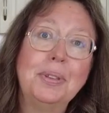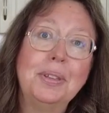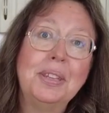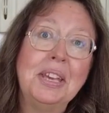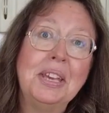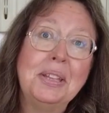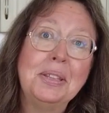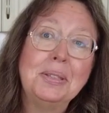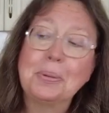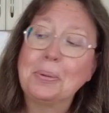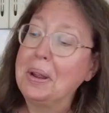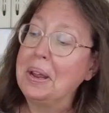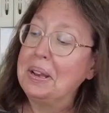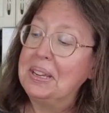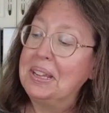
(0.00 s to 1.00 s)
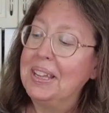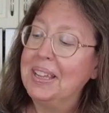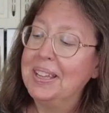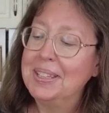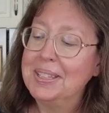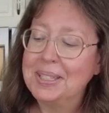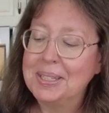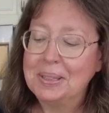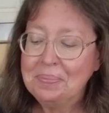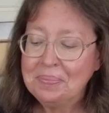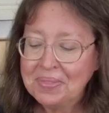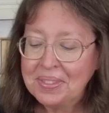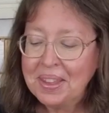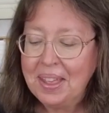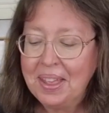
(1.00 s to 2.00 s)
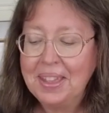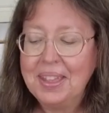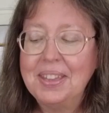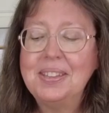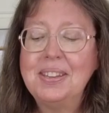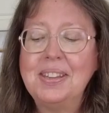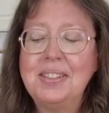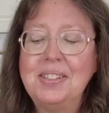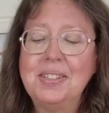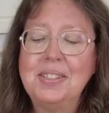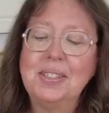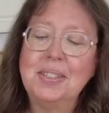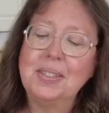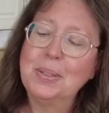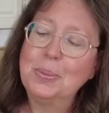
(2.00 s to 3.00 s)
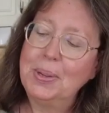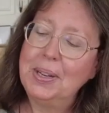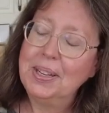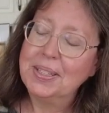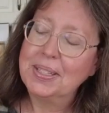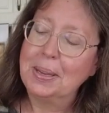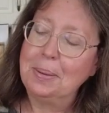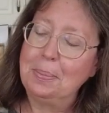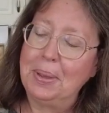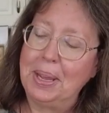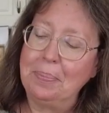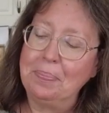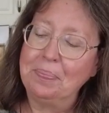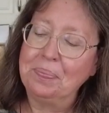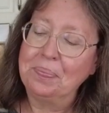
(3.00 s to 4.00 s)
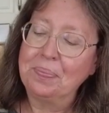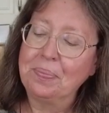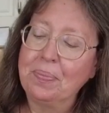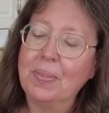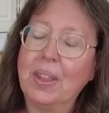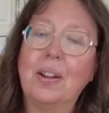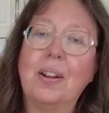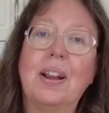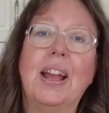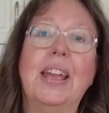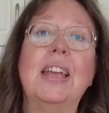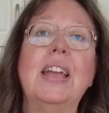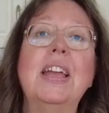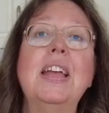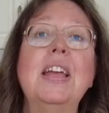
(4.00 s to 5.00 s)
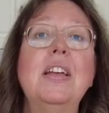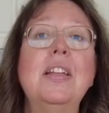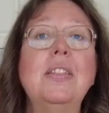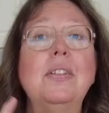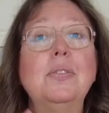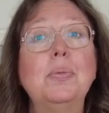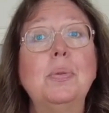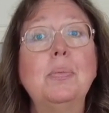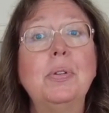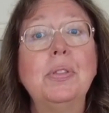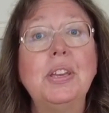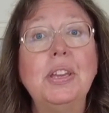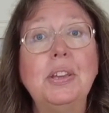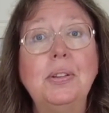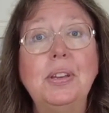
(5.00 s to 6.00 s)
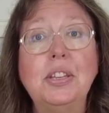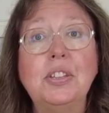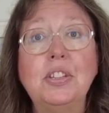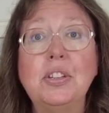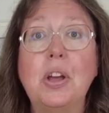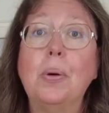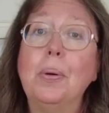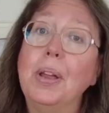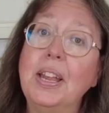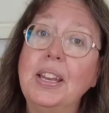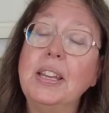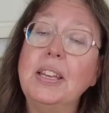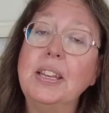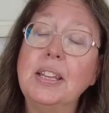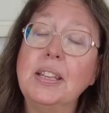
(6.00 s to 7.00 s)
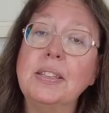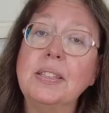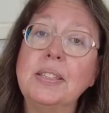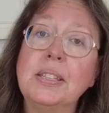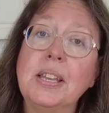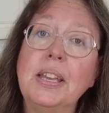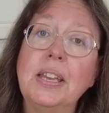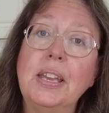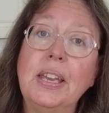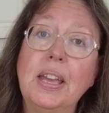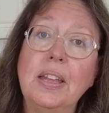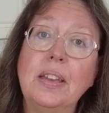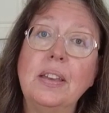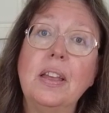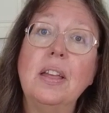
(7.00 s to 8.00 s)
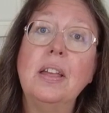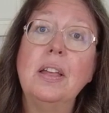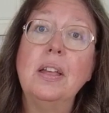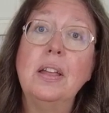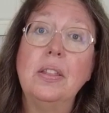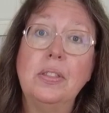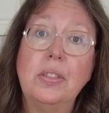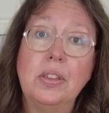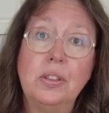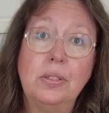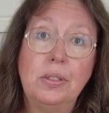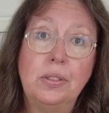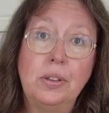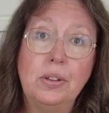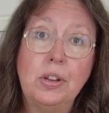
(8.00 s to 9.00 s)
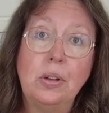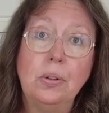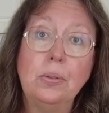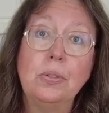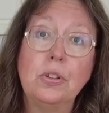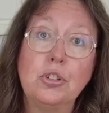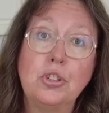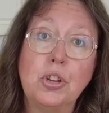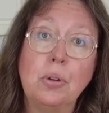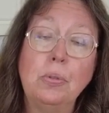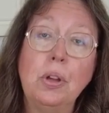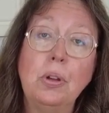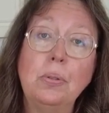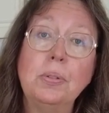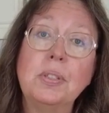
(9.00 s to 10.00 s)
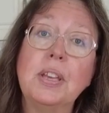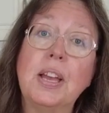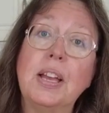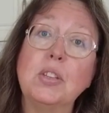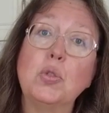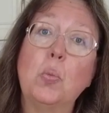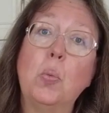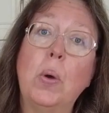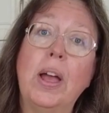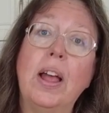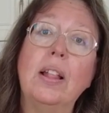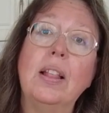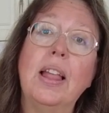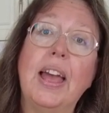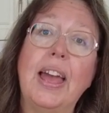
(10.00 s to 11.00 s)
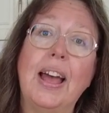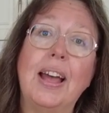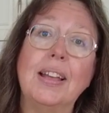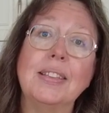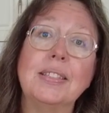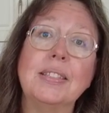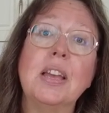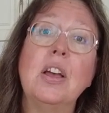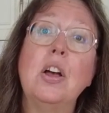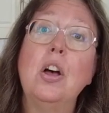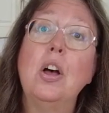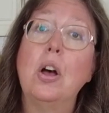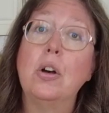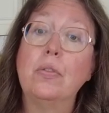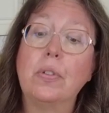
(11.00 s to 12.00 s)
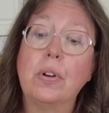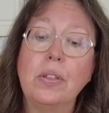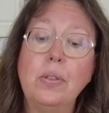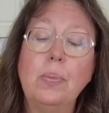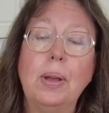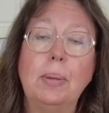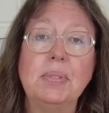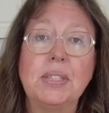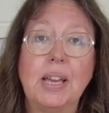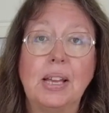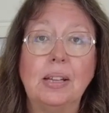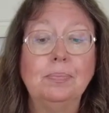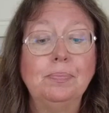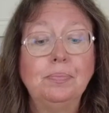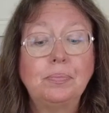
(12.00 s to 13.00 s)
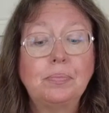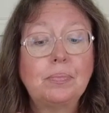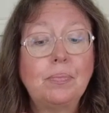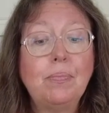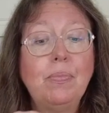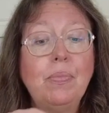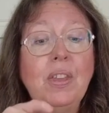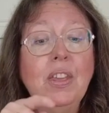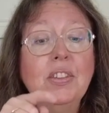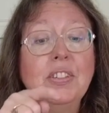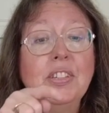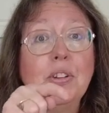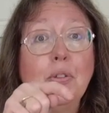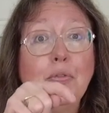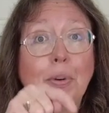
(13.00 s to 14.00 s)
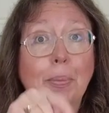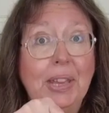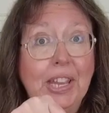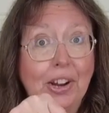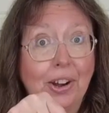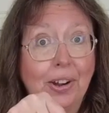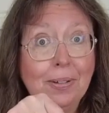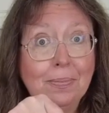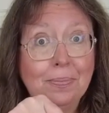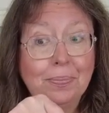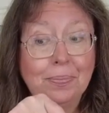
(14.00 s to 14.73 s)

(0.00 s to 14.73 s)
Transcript: kids, grandkids. It's just as sweet as can be. All right, there's one more thing you need to know, and it is in the show notes, as well as over on the website. To go from here